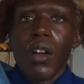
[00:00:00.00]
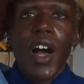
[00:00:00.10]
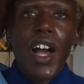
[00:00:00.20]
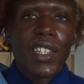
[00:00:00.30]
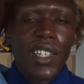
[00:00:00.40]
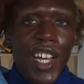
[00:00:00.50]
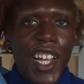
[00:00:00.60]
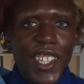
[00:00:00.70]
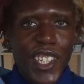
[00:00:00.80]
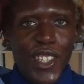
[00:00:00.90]
I think I
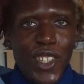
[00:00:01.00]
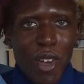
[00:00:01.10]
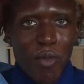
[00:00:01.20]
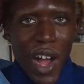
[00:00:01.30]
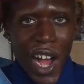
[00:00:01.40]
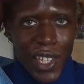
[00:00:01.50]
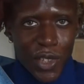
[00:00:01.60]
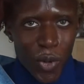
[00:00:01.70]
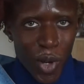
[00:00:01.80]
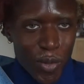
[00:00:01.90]
need some ice
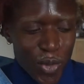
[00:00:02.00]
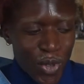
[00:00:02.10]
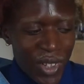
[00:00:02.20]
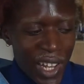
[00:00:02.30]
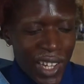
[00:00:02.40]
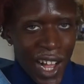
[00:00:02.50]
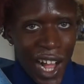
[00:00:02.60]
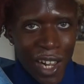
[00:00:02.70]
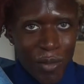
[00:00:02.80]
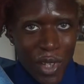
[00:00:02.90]
cream to like calm